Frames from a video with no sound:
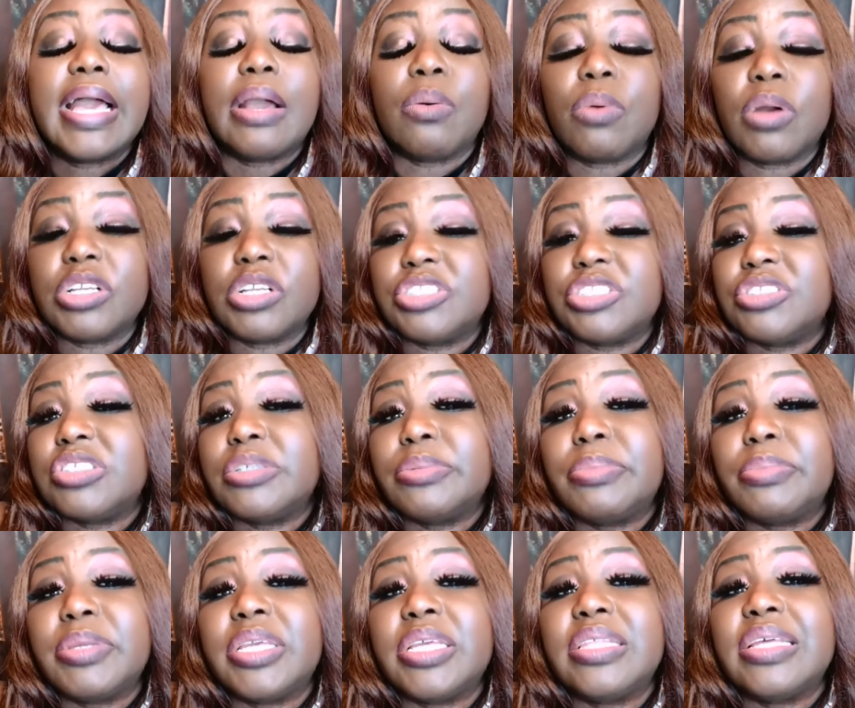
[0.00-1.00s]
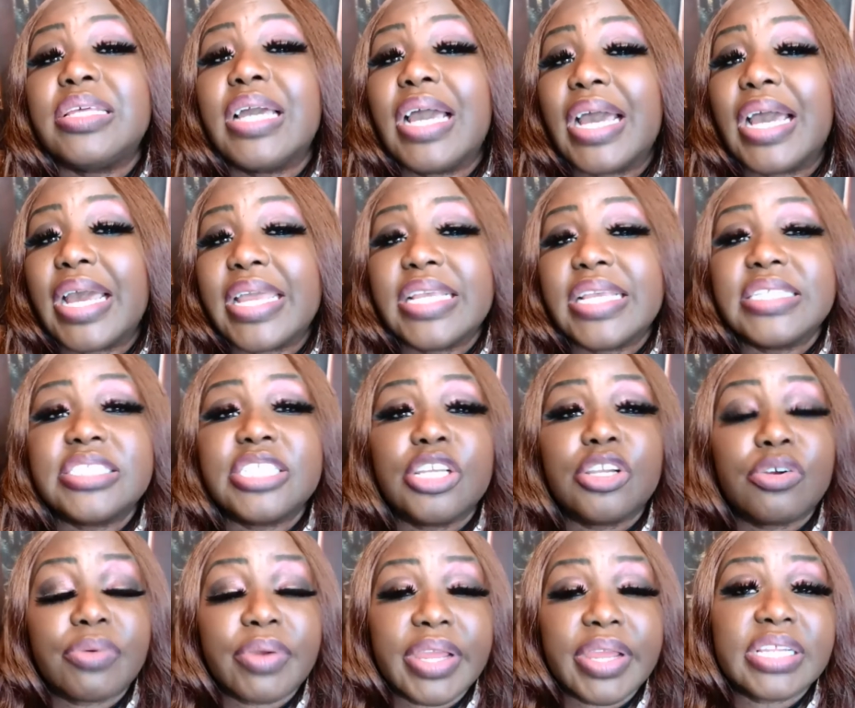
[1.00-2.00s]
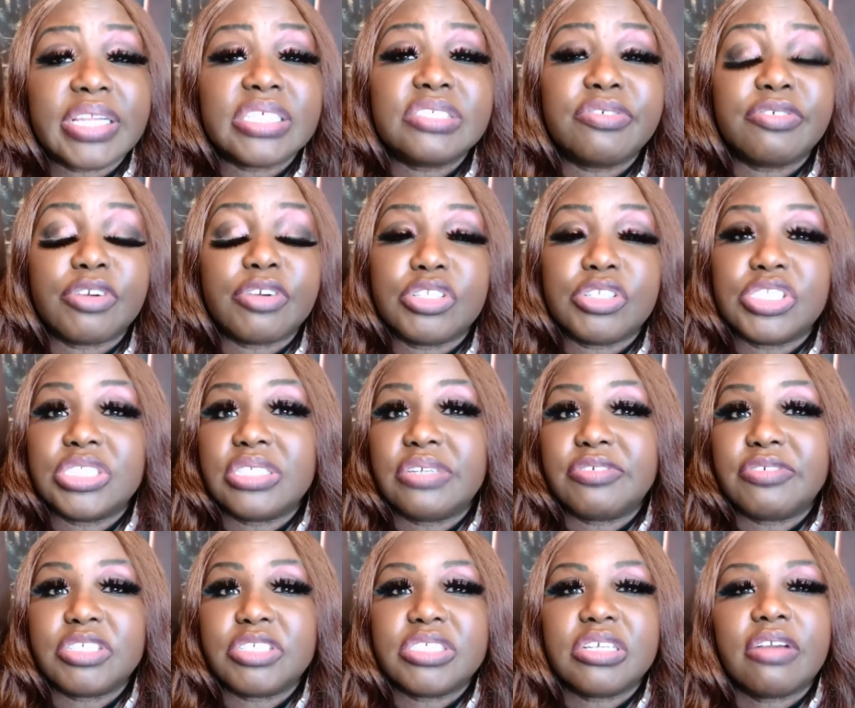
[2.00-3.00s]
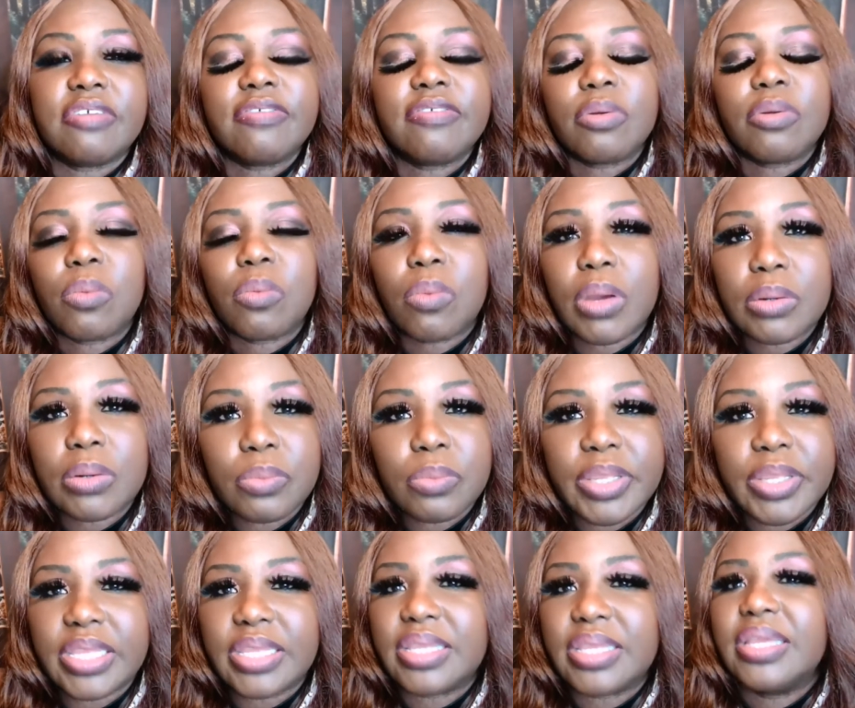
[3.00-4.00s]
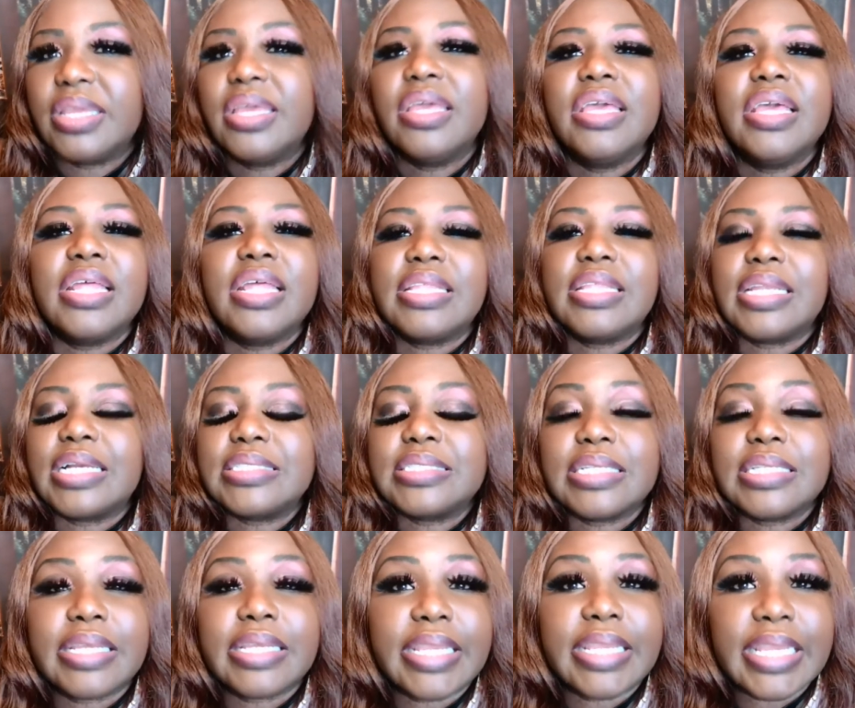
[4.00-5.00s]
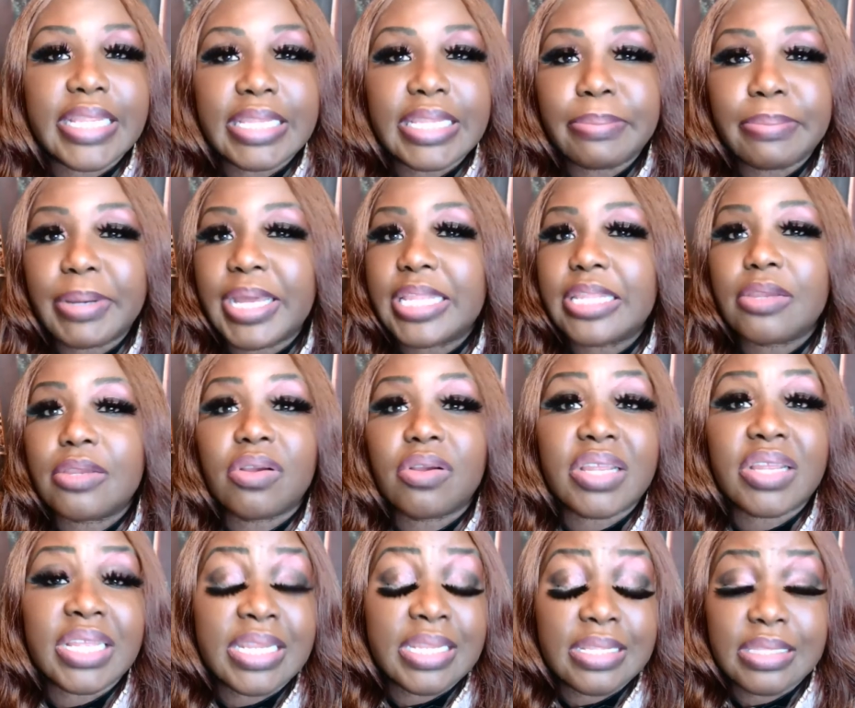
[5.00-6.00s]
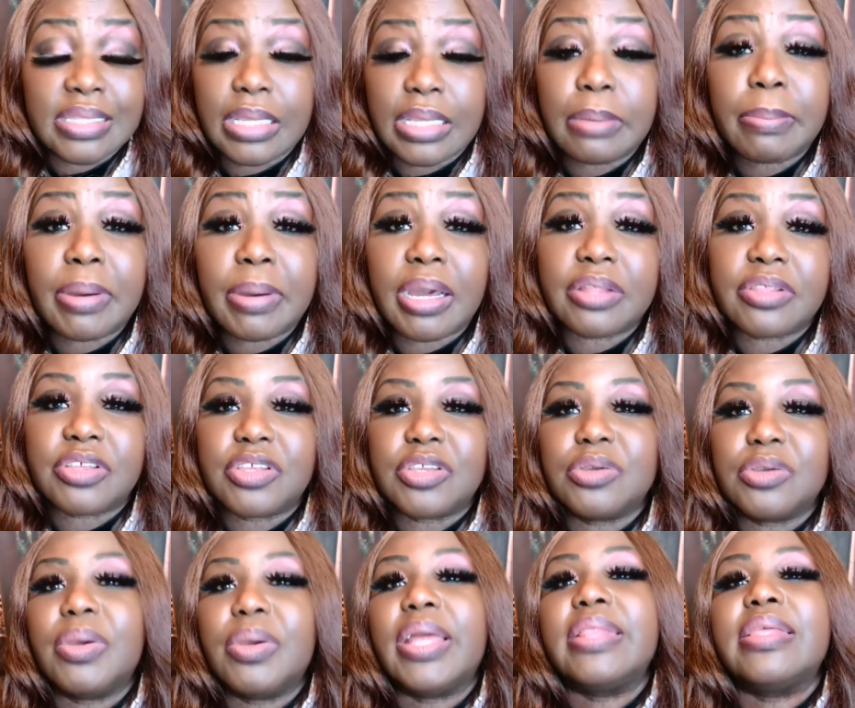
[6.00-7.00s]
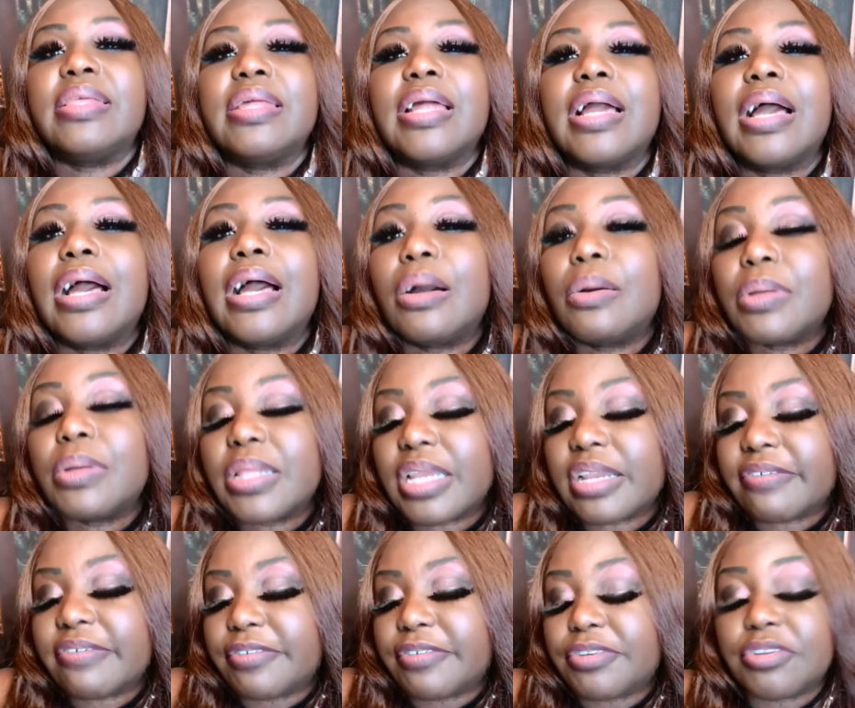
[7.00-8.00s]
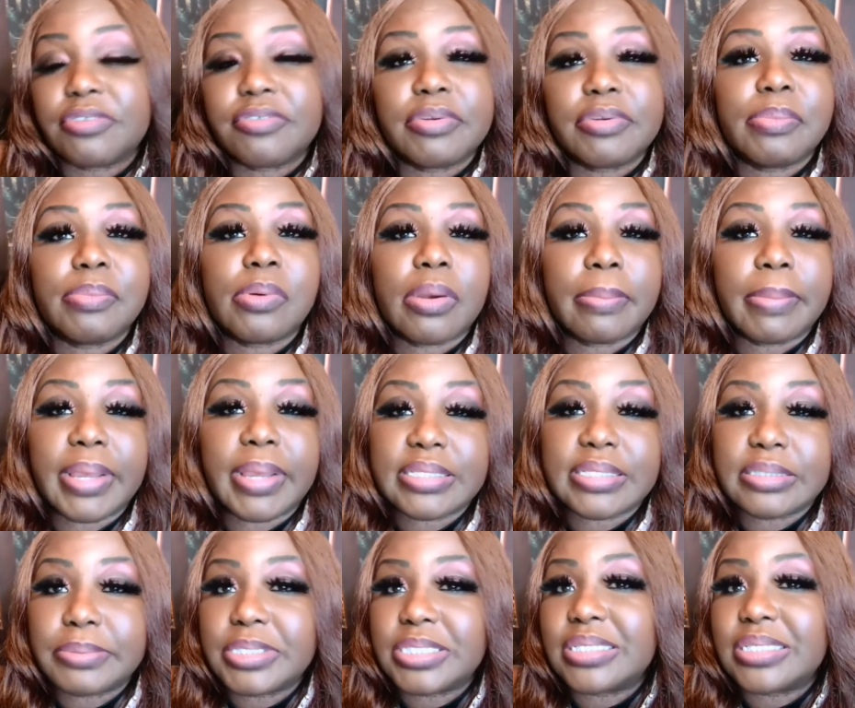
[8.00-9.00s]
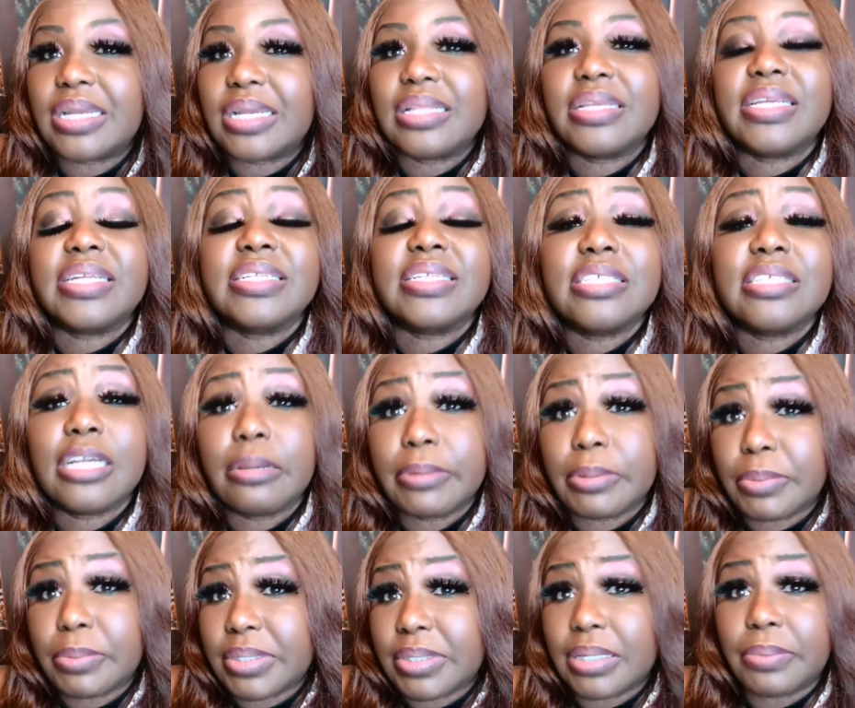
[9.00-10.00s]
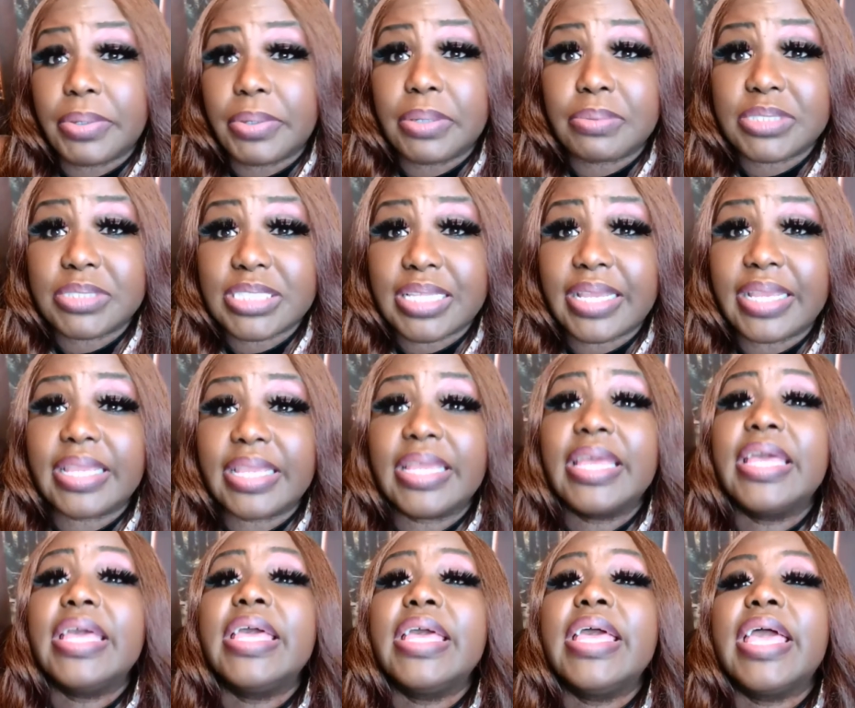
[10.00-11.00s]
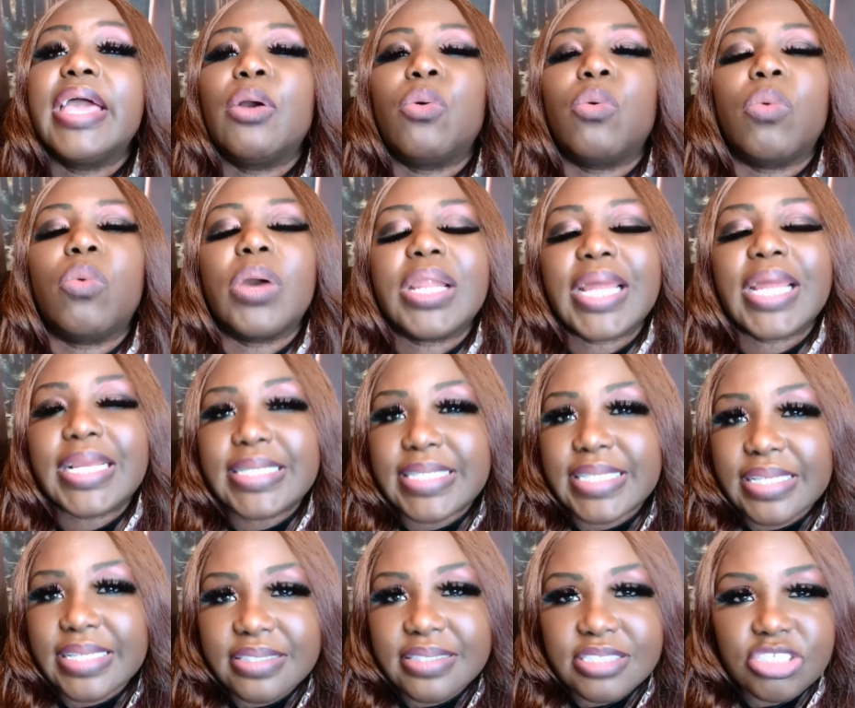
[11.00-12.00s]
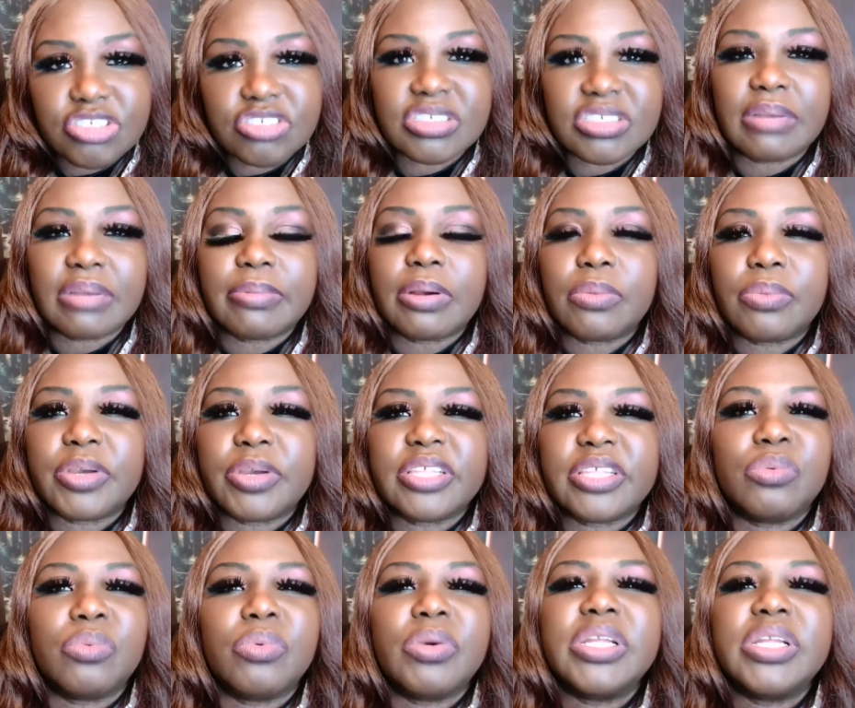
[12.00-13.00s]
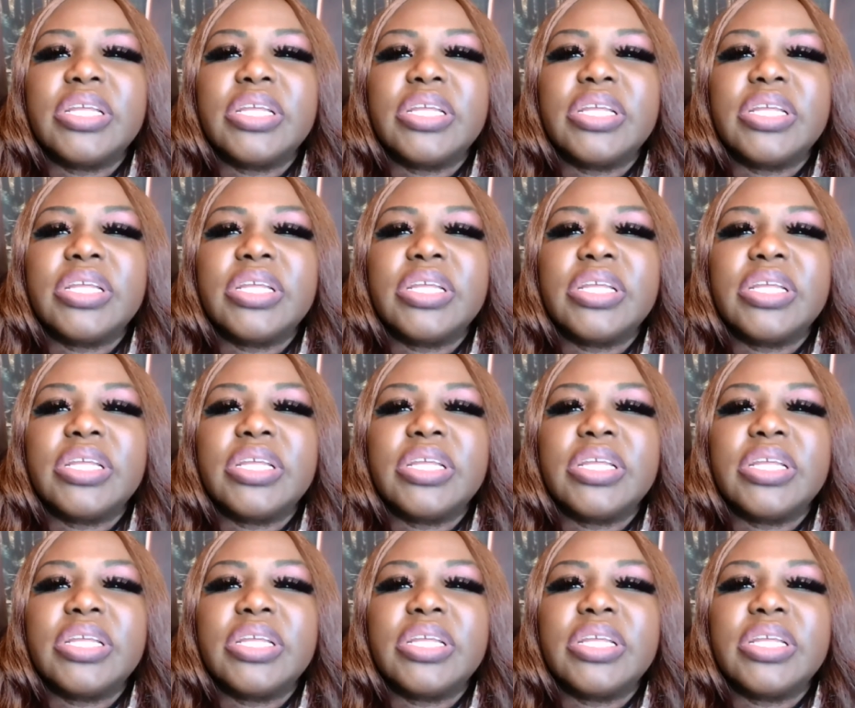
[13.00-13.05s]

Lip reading: I want you to be the highest and grandest version of yourself for 1 week, not to let anybody or anything bother you. And then I would like for you to report back to me, darling, and tell me what that week was like. What ideas did you come up with?